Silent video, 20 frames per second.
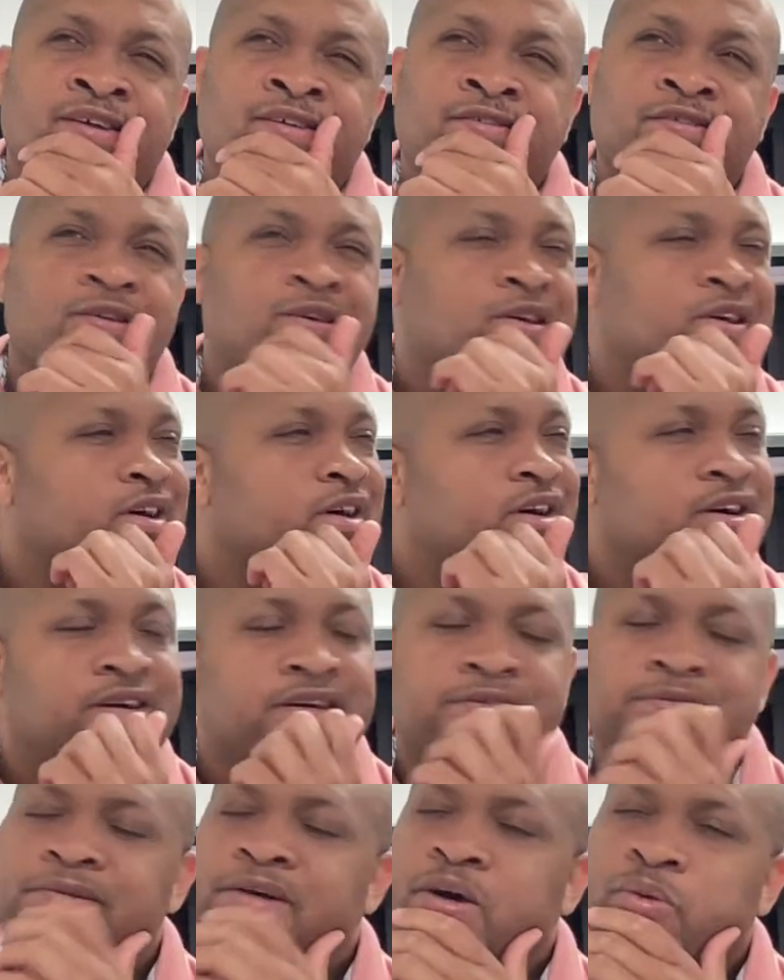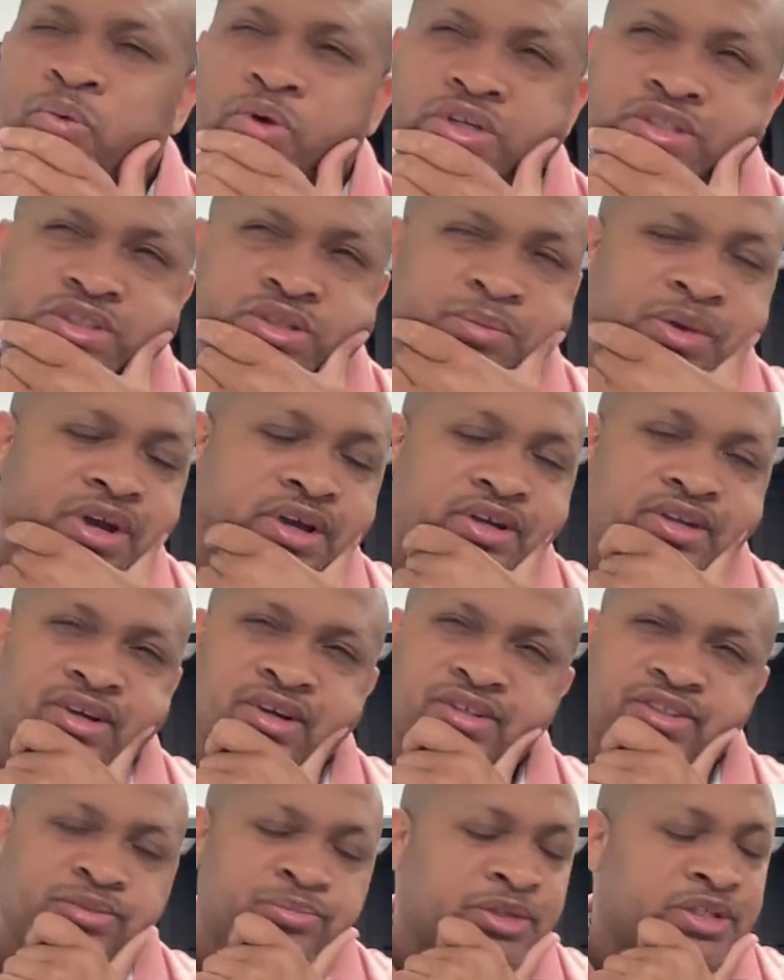So I want
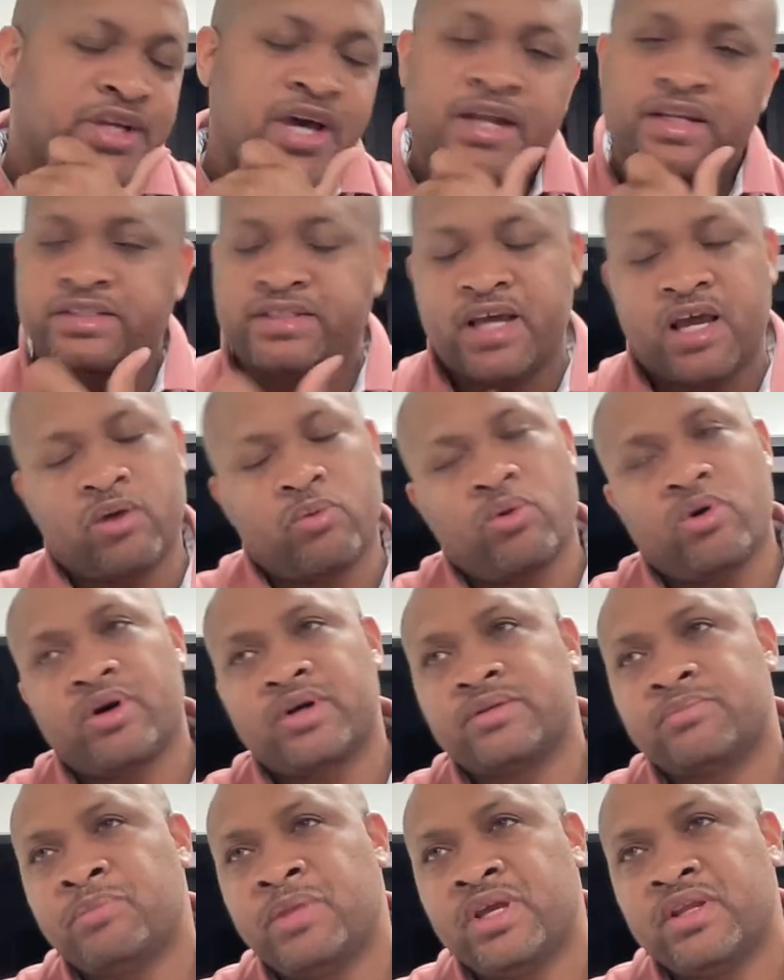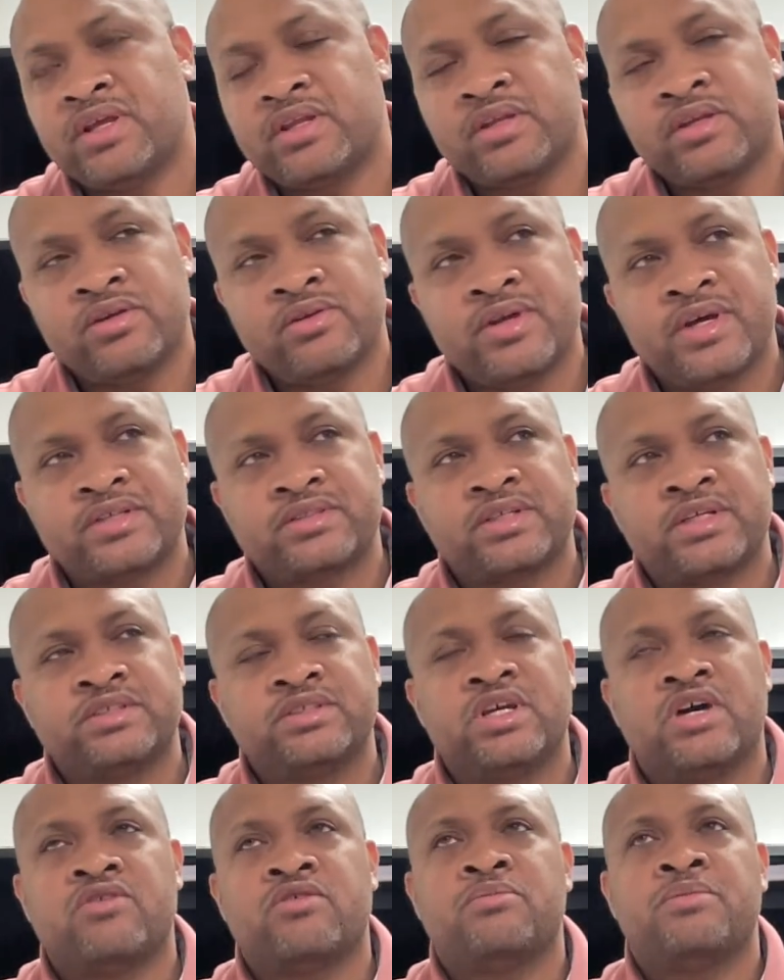semiconductors, but not in Taiwan. Being at the United States
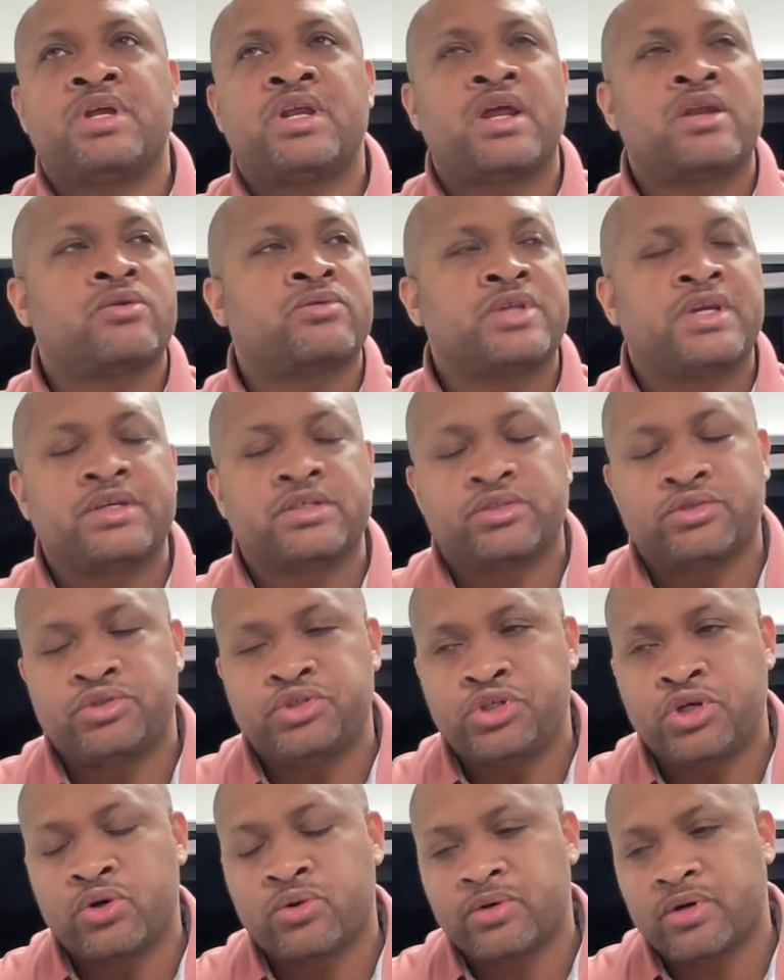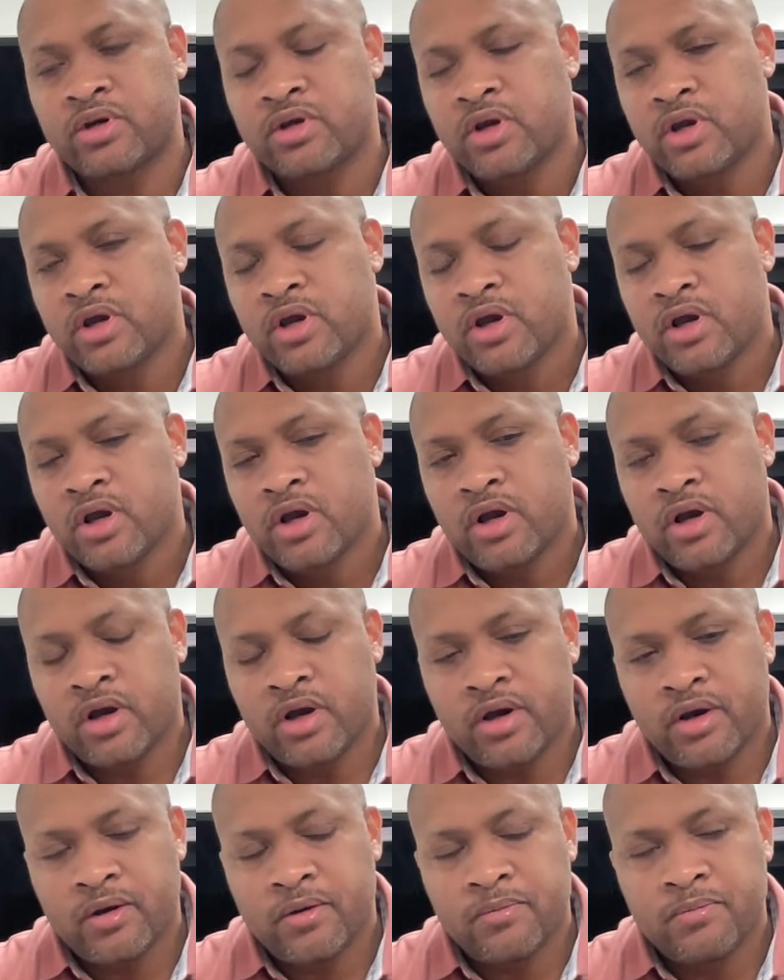government, I don't think it's a joke.
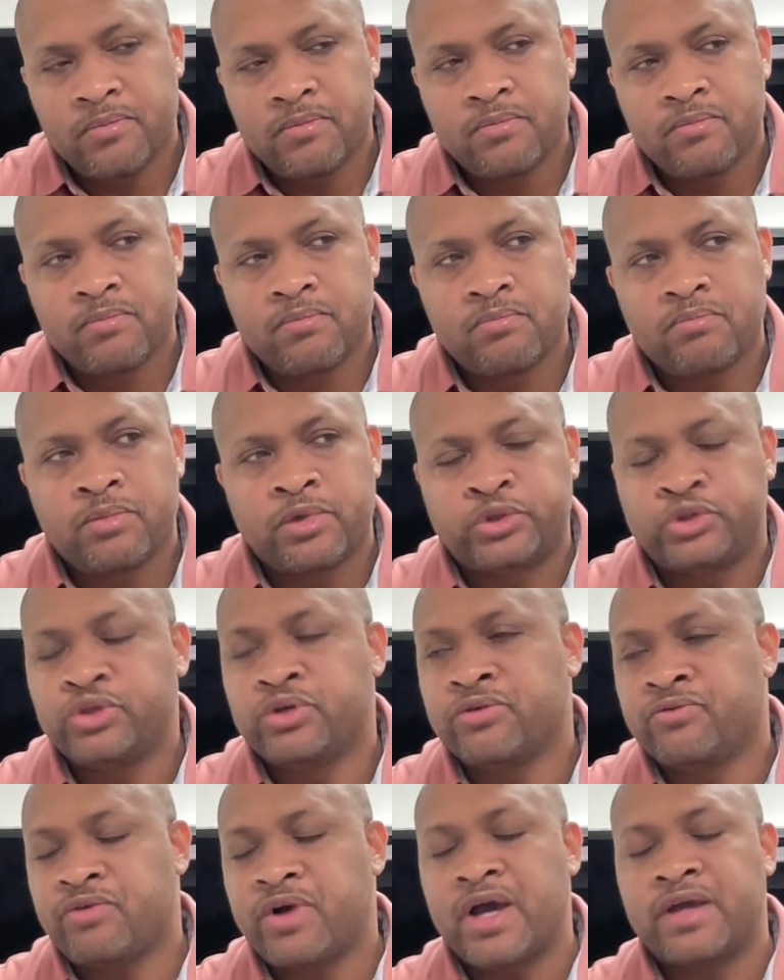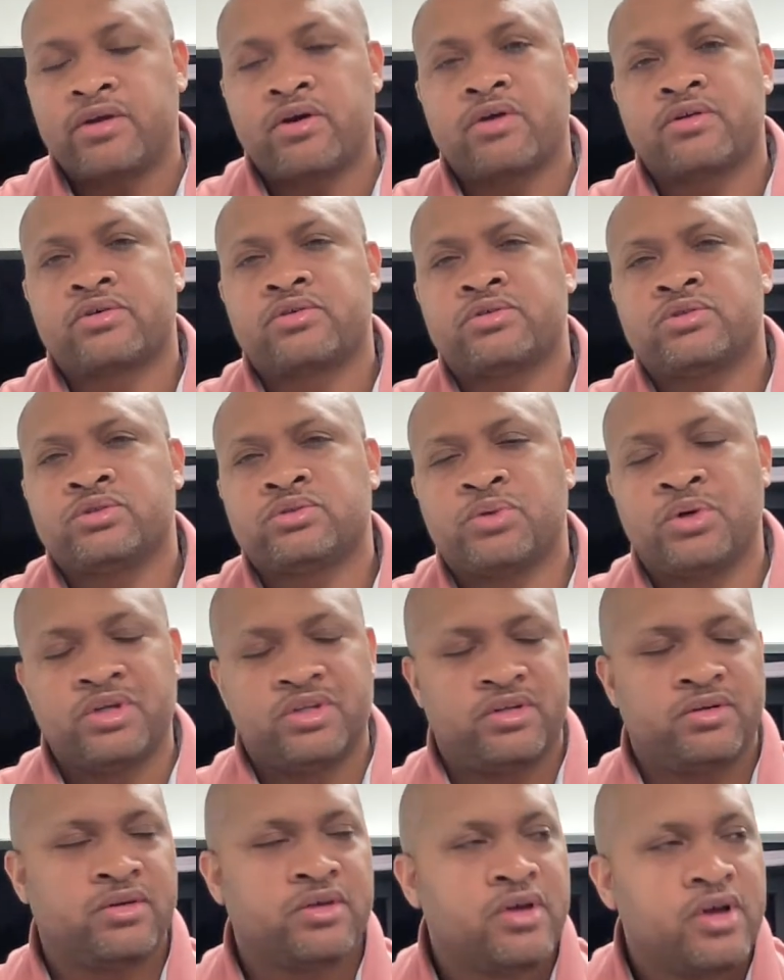But you can find articles
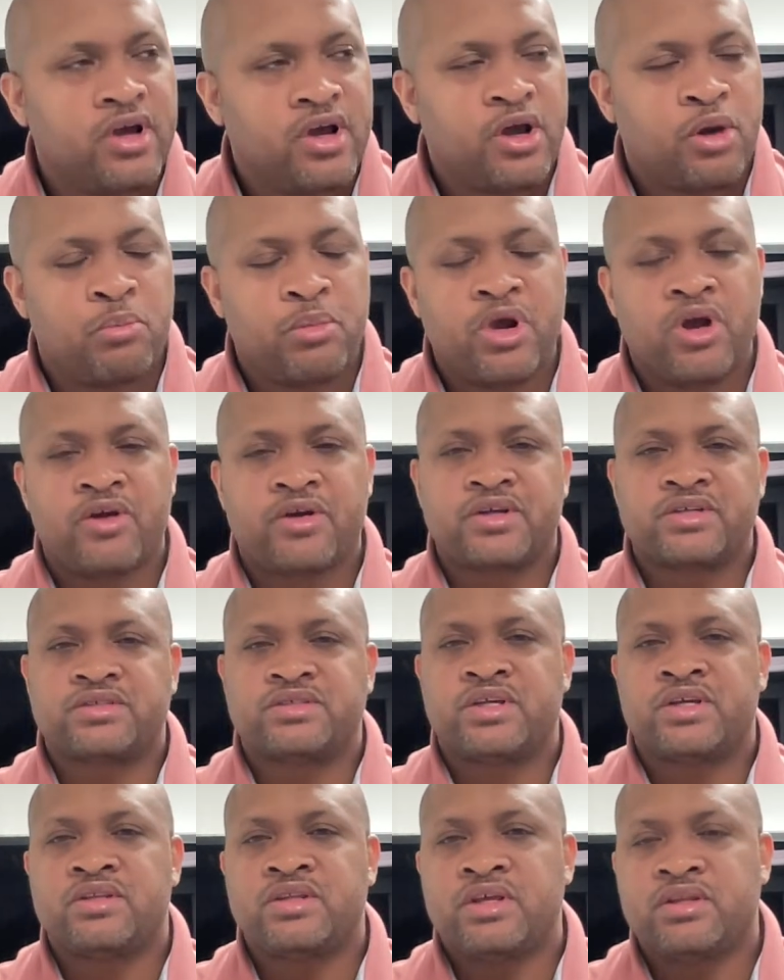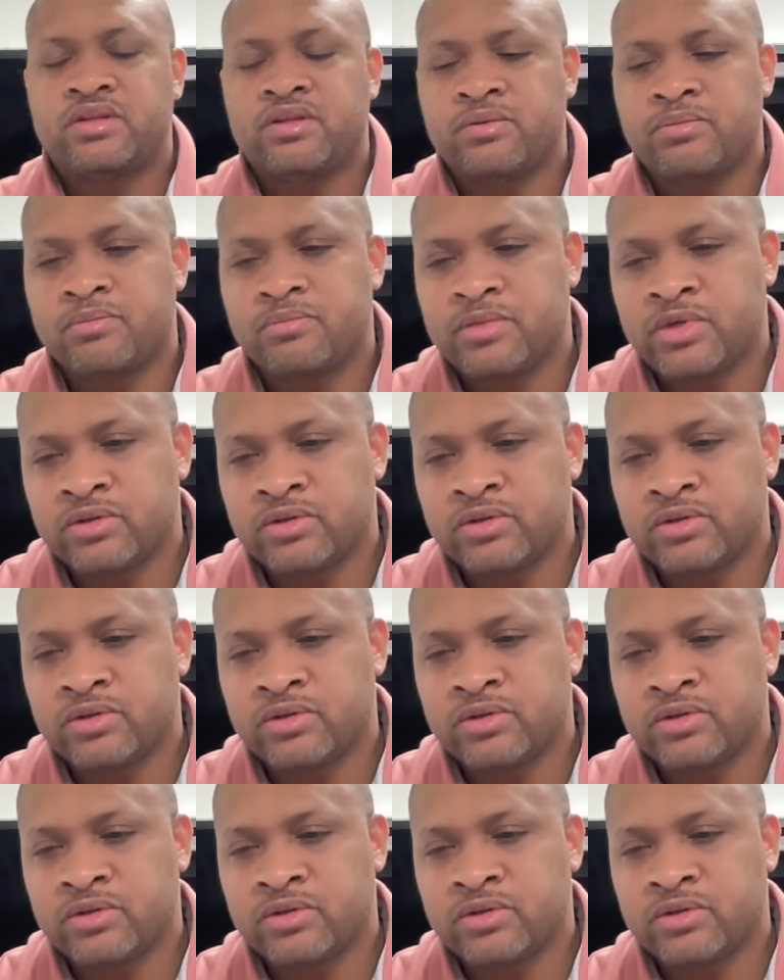where America said that